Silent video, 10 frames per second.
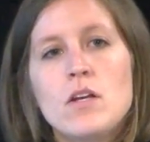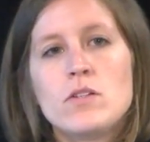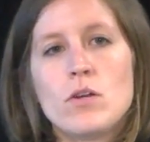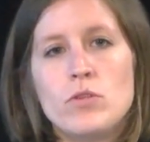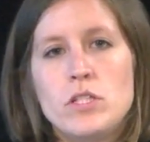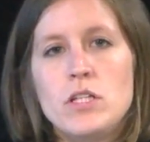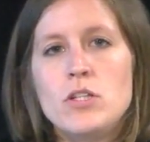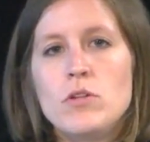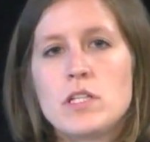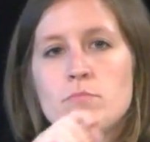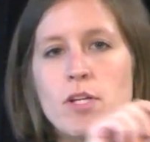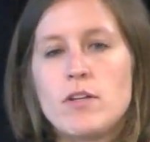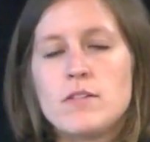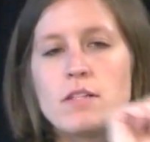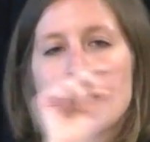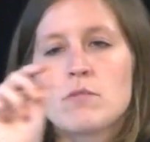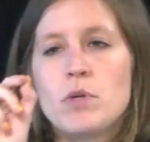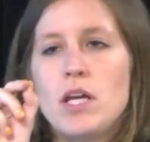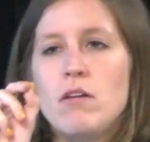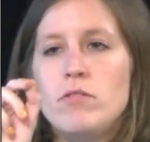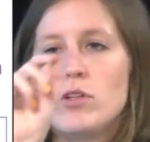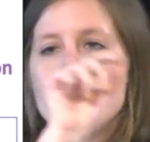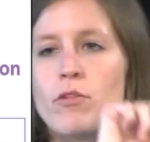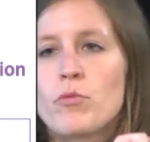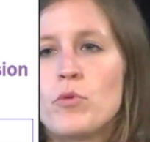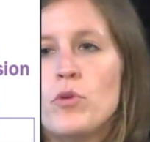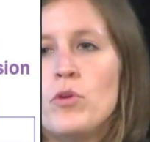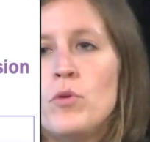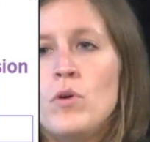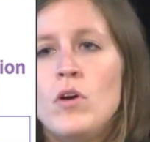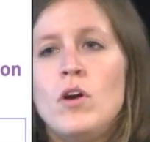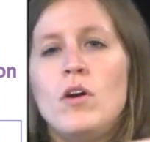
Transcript: So did you experience X behavior through